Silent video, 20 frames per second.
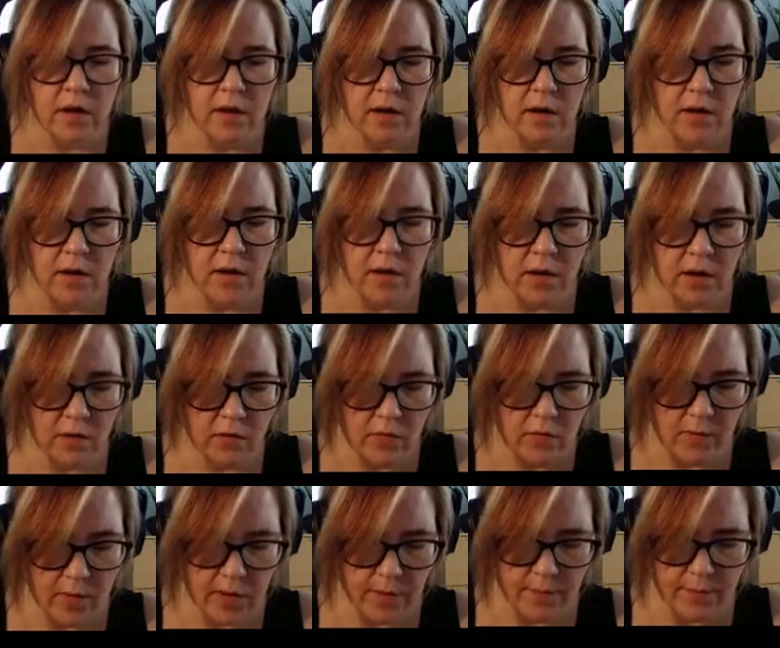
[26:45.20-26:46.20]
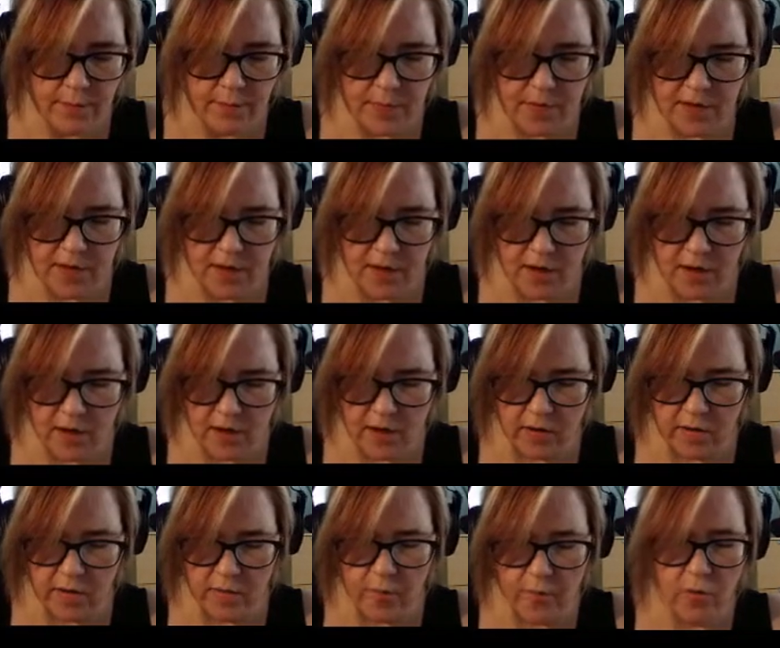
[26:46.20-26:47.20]
In go my battalion
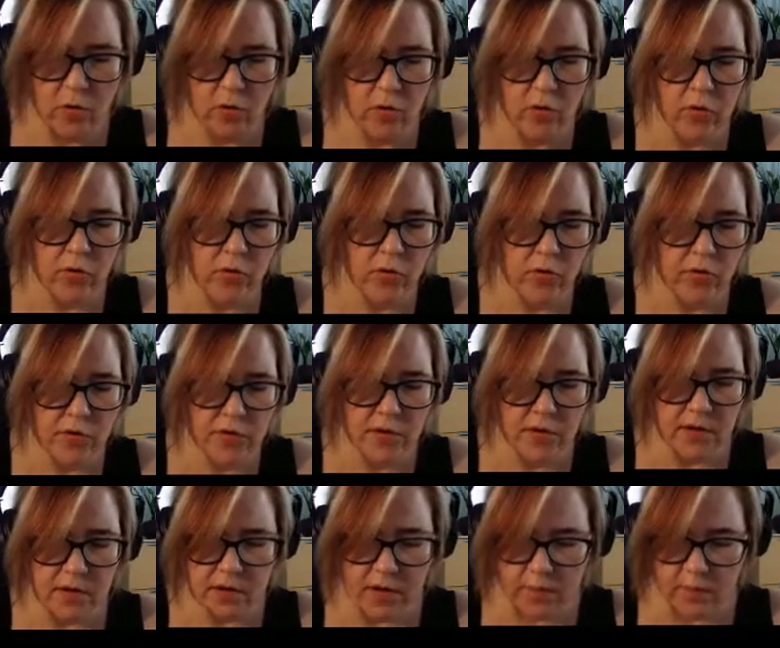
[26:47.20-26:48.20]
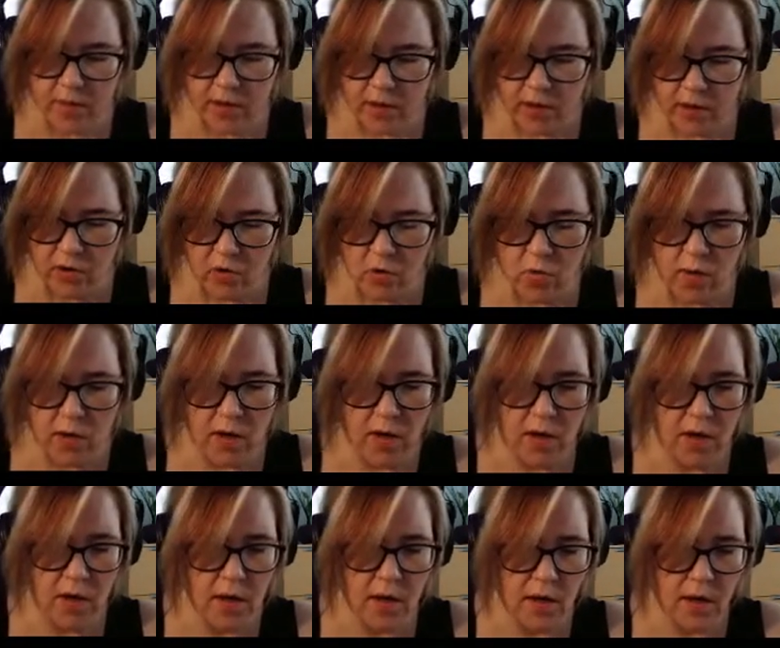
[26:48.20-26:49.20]
of bowlers and my
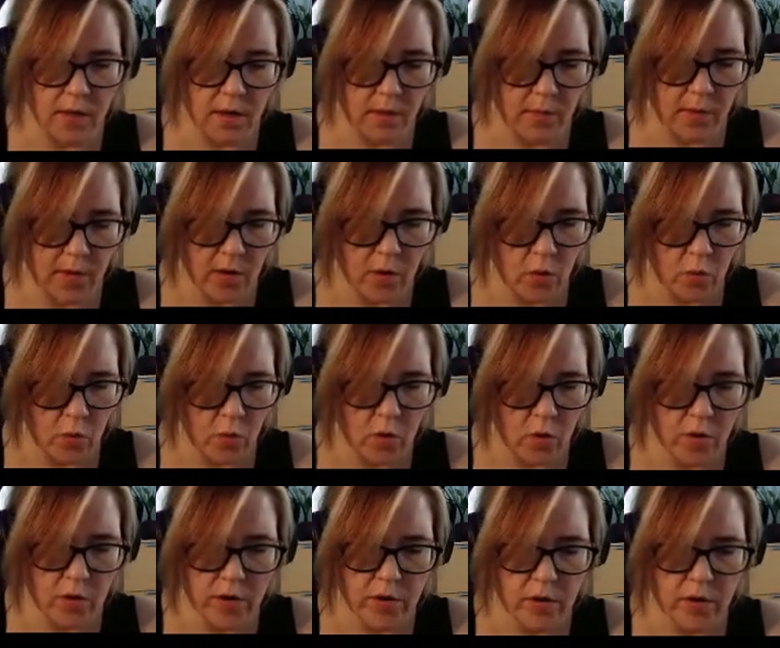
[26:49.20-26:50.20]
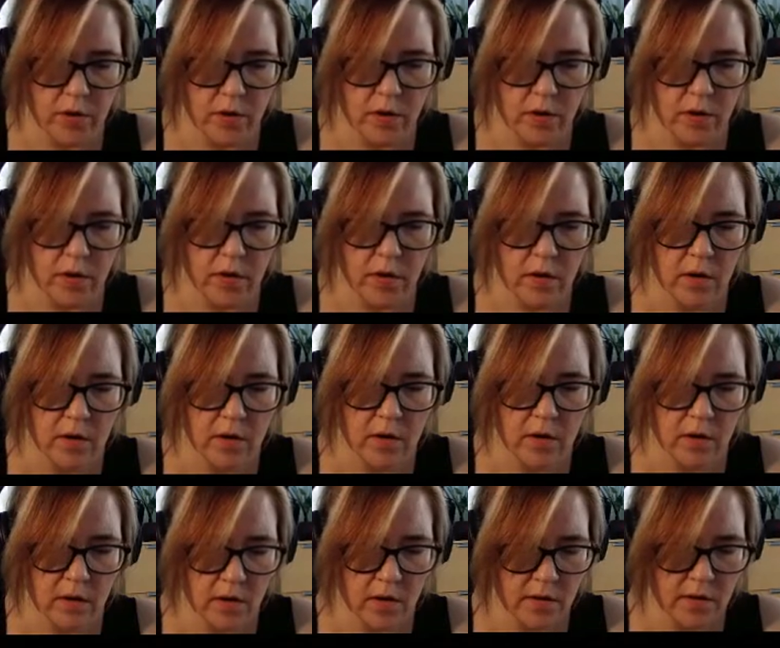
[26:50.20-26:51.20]
queen and my warden
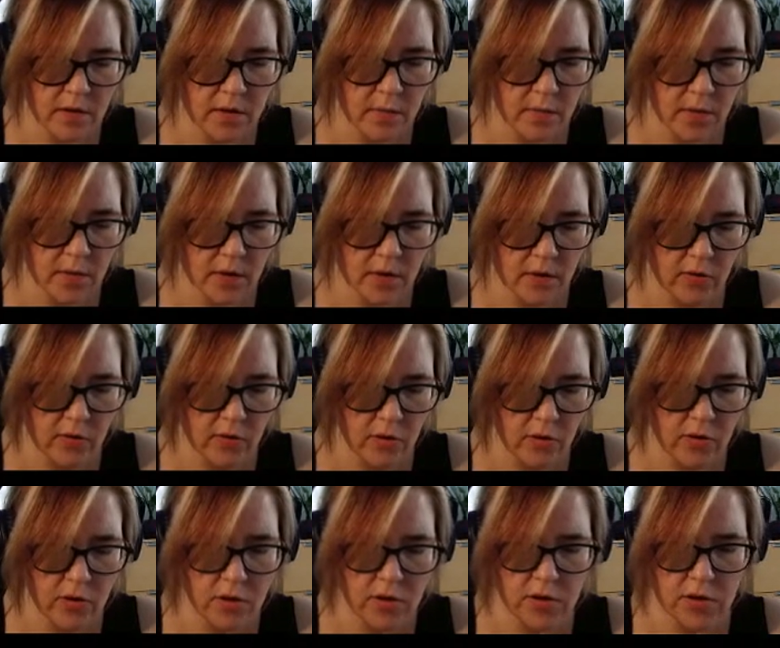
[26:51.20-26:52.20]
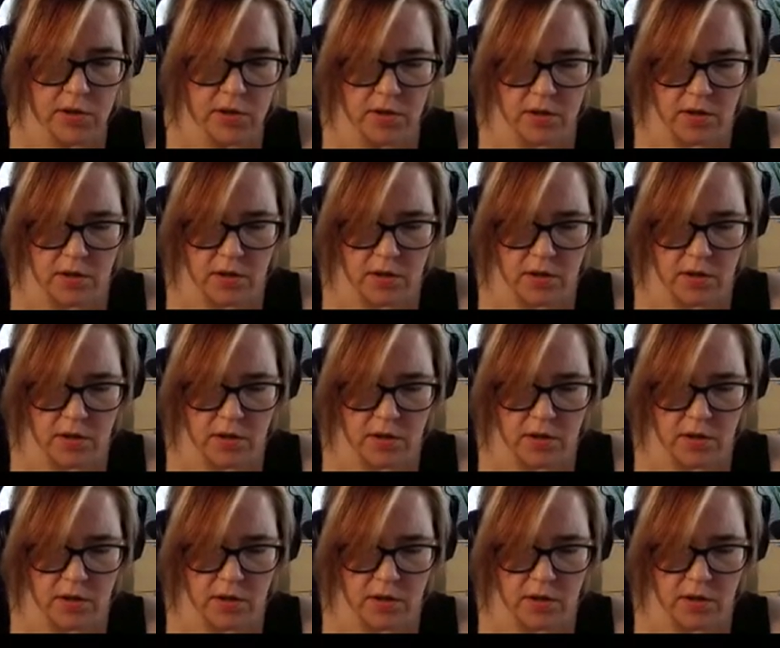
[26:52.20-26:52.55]
and some healers.